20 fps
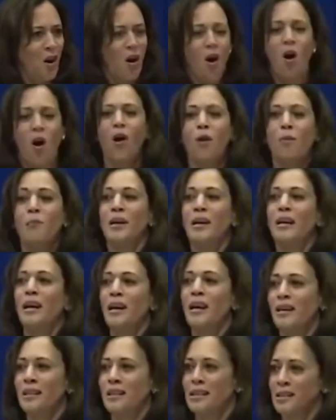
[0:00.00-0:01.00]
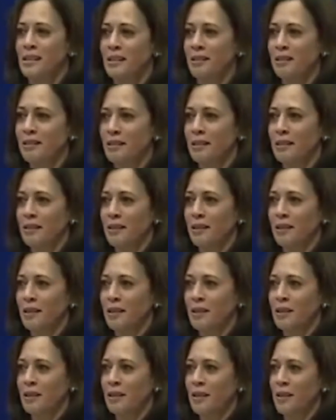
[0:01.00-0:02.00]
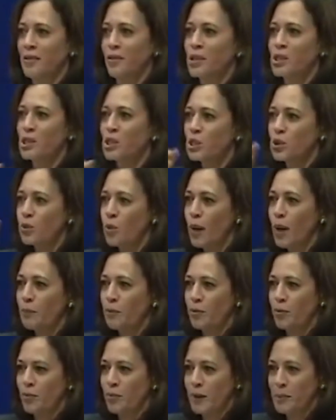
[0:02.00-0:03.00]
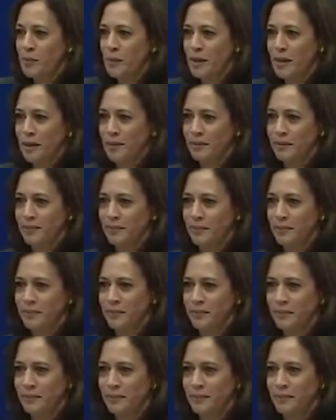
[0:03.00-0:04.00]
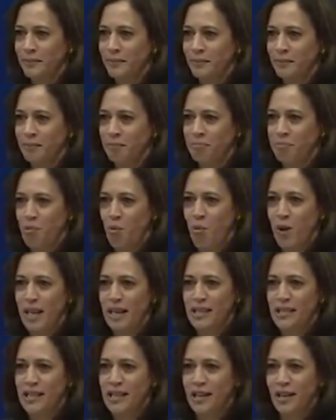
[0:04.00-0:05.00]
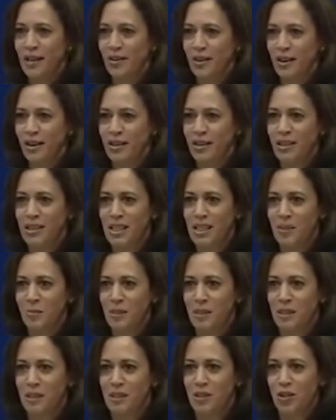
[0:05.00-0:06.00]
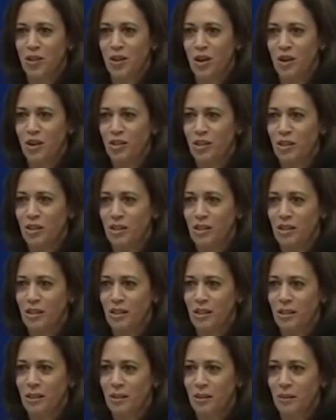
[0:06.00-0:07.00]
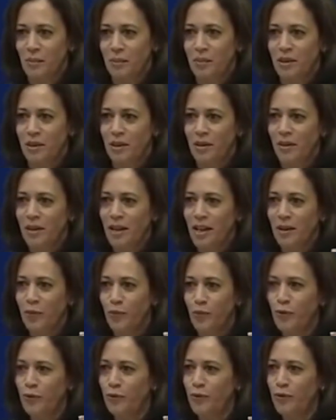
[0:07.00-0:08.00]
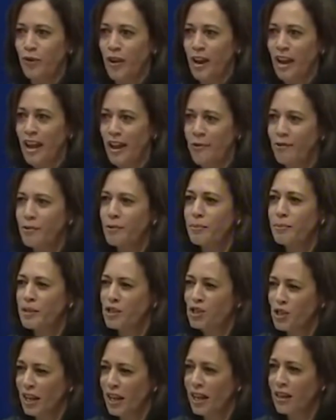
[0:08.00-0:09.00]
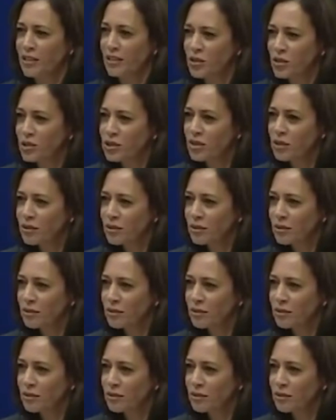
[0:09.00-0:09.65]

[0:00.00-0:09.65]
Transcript: All because of the swipe of my pen. Weeks later, I could dismiss the charges, but their life would forever be changed.